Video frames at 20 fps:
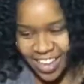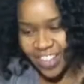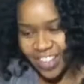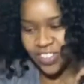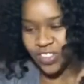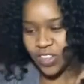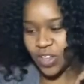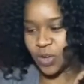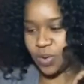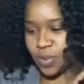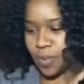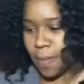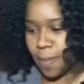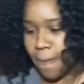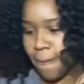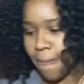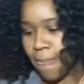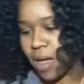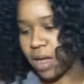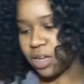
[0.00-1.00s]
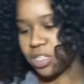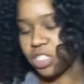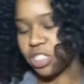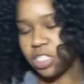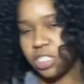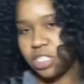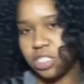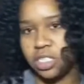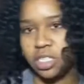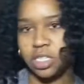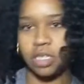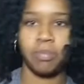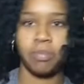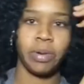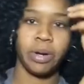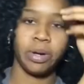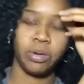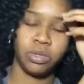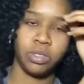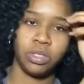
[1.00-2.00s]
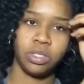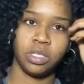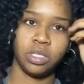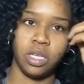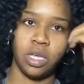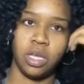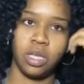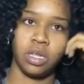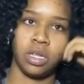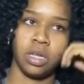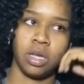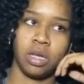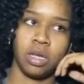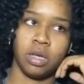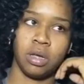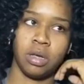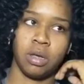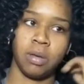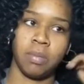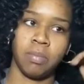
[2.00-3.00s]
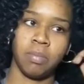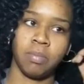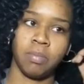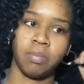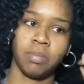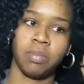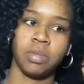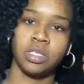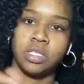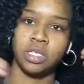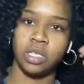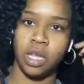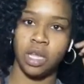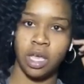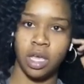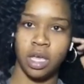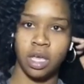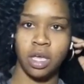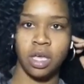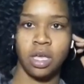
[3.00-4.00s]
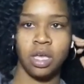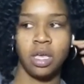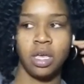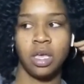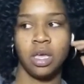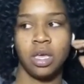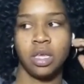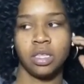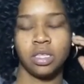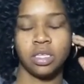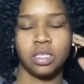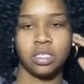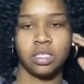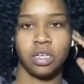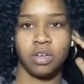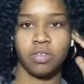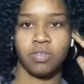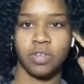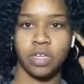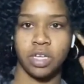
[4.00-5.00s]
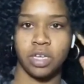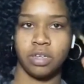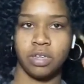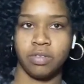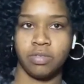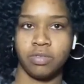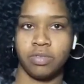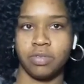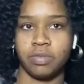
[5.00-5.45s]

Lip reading: so I just posted today the self-love